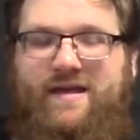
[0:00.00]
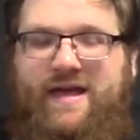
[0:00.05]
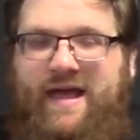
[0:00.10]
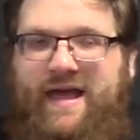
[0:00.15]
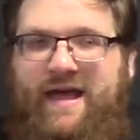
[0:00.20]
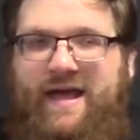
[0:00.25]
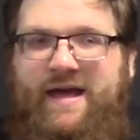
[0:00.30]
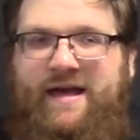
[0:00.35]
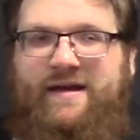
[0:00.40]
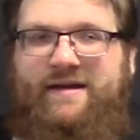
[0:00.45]

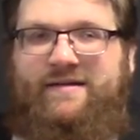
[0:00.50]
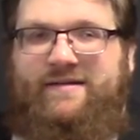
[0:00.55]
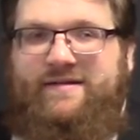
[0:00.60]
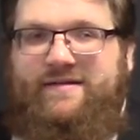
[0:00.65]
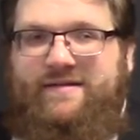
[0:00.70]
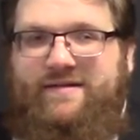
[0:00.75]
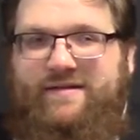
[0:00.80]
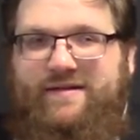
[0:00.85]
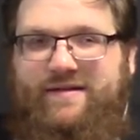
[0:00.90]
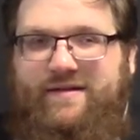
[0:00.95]
and
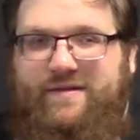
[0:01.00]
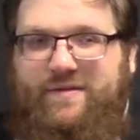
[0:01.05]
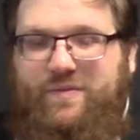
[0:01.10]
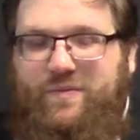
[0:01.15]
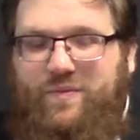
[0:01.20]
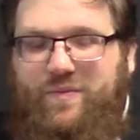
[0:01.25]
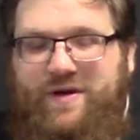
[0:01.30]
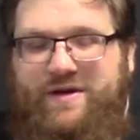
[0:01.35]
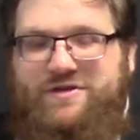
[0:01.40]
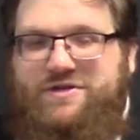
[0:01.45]

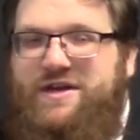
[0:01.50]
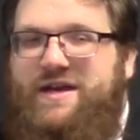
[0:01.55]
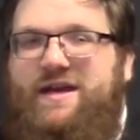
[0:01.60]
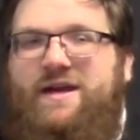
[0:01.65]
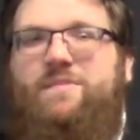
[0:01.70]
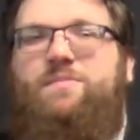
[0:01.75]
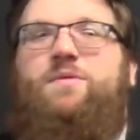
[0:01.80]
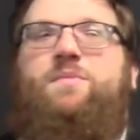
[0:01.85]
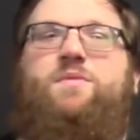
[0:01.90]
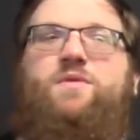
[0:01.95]
when
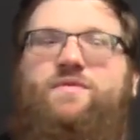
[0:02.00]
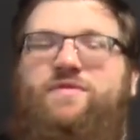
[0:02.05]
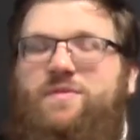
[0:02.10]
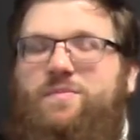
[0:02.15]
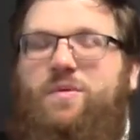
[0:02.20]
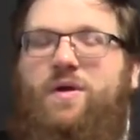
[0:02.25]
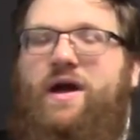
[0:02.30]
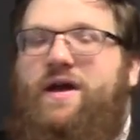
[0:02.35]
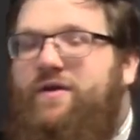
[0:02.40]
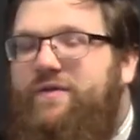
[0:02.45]
Jacob removes the
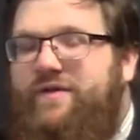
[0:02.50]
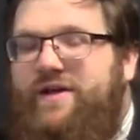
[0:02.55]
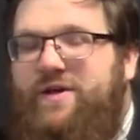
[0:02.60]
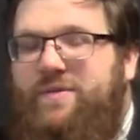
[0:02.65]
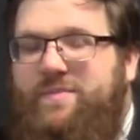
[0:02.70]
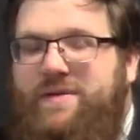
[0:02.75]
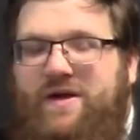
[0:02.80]
bridal veil,